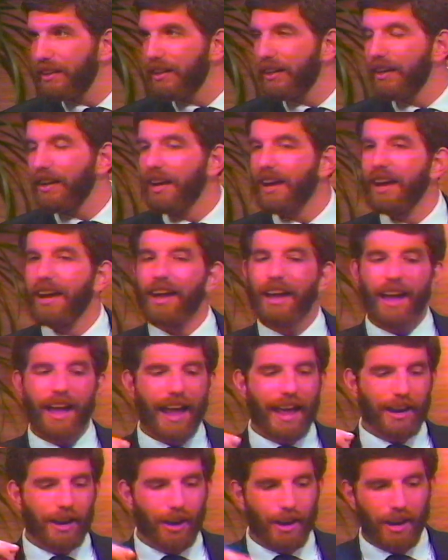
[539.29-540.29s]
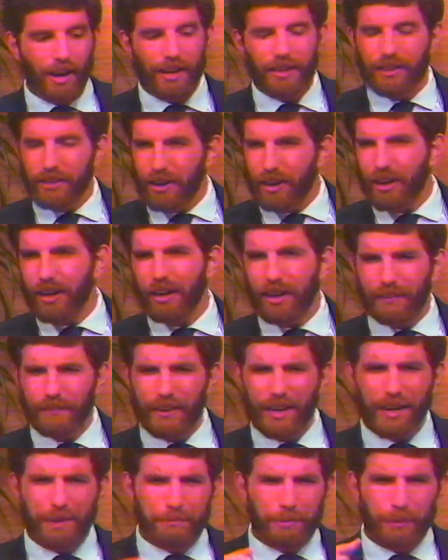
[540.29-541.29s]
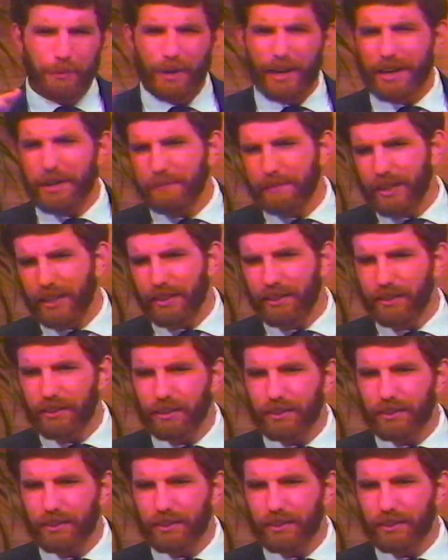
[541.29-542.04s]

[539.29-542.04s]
Mm. And on I read, but wait a minute.